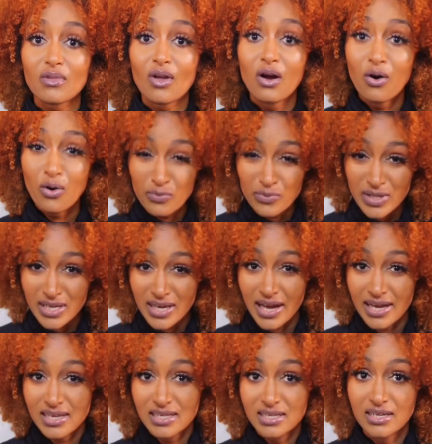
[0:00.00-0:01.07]
hopefully
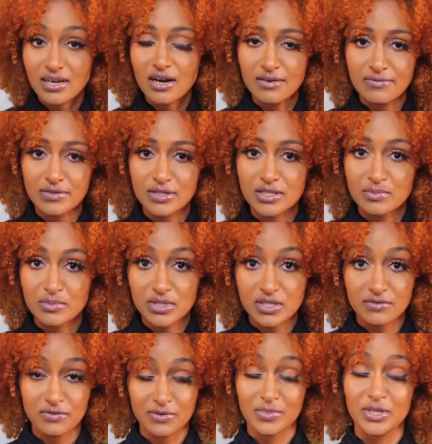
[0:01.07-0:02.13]
I can offer some good
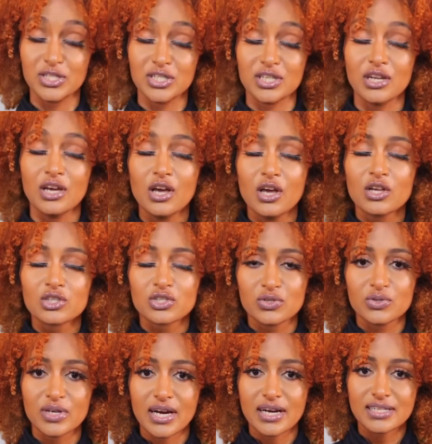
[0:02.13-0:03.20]
information
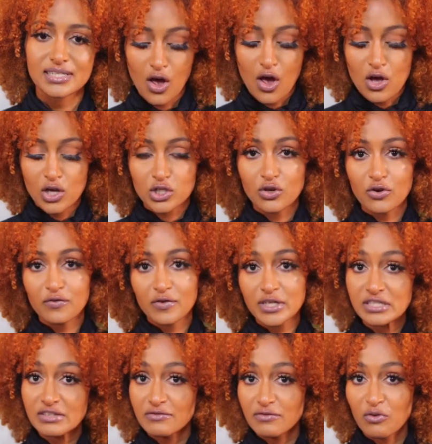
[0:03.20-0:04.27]
to you guys. So
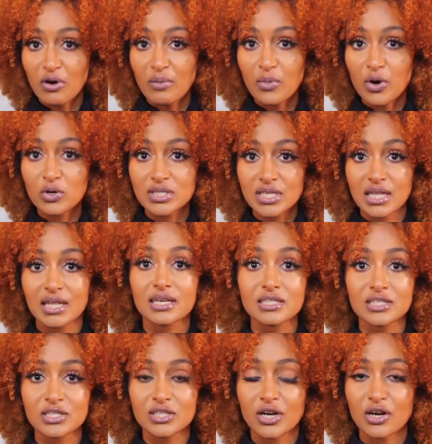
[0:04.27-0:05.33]
first and foremost,
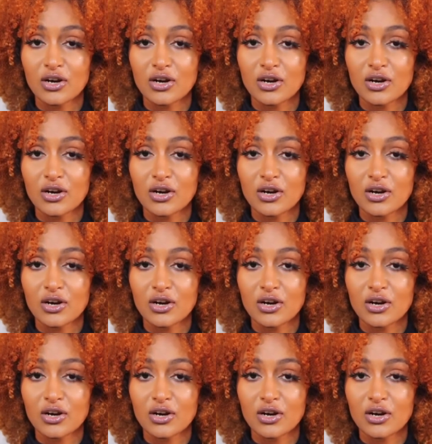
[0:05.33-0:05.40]
let's start